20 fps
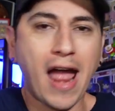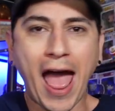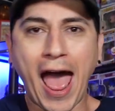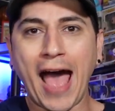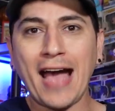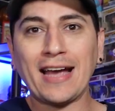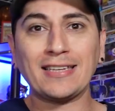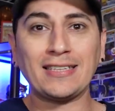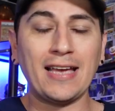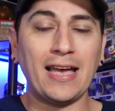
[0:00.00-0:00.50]

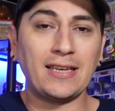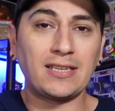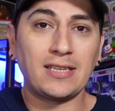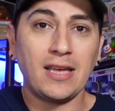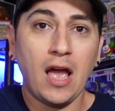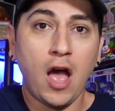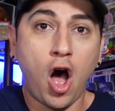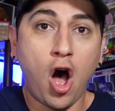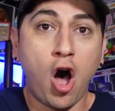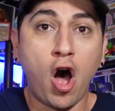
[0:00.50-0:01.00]
access
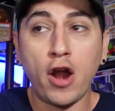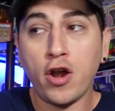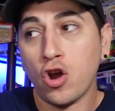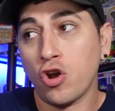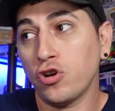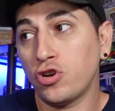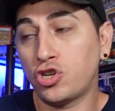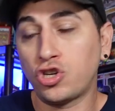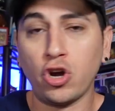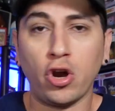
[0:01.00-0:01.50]
on
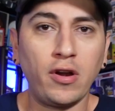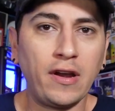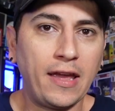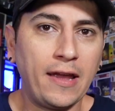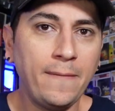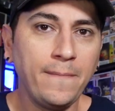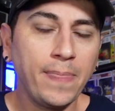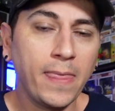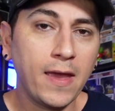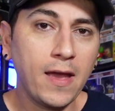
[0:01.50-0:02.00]
her
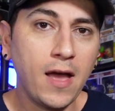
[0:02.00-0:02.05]
journey